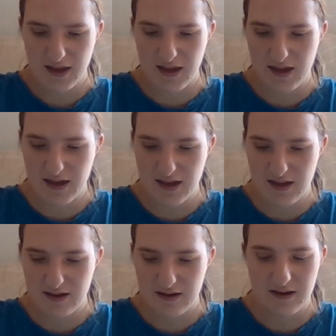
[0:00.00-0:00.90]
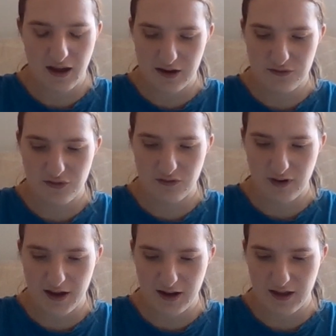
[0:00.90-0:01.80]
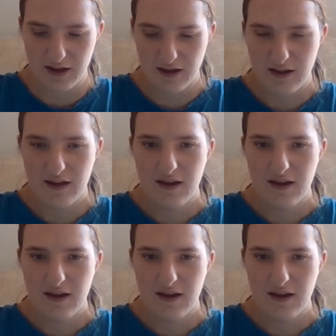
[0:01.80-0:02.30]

a 9 for writing.